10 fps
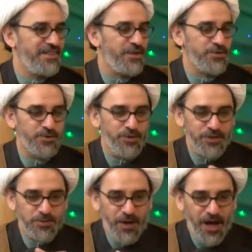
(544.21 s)
Rasul
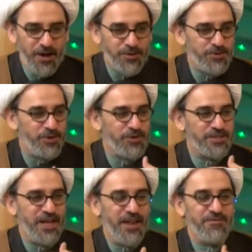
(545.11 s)
is prior to
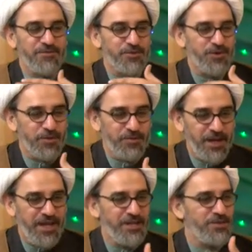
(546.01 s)
yourself, to your
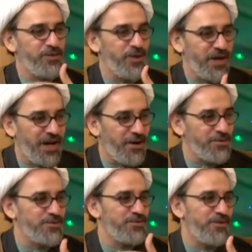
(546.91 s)
bayt, to your
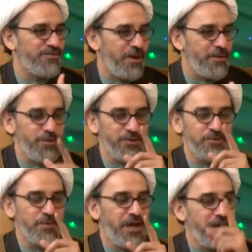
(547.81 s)
house, to your family. Who is
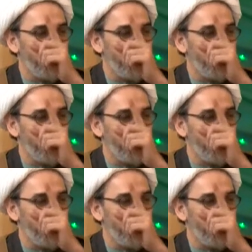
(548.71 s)
prior?